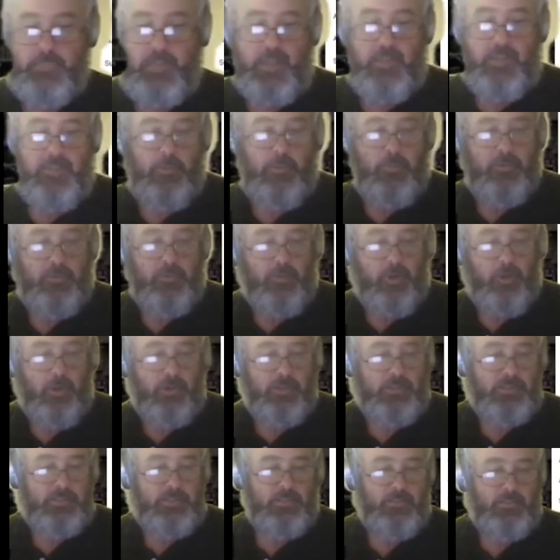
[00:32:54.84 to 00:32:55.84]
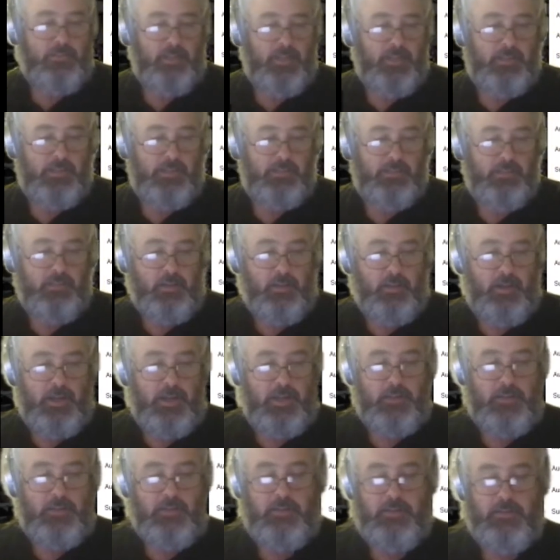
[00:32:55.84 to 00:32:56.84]
then we've got things
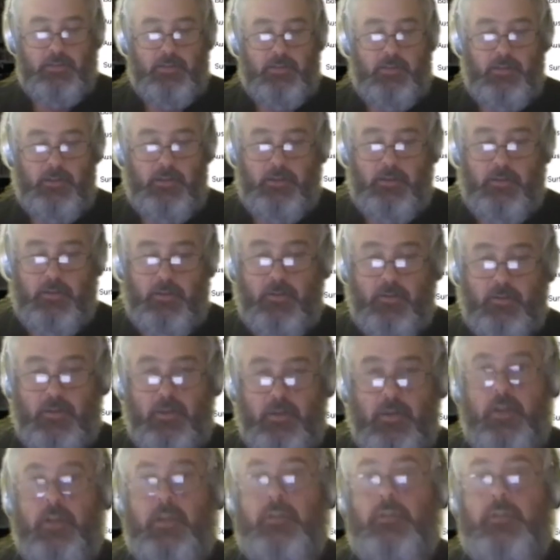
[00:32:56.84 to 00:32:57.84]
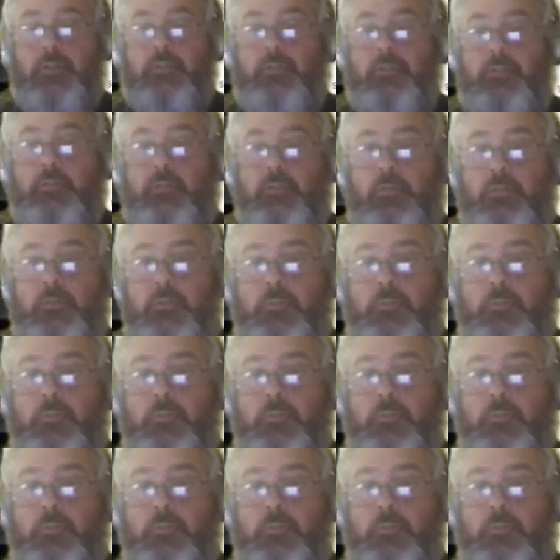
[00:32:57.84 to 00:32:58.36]
like a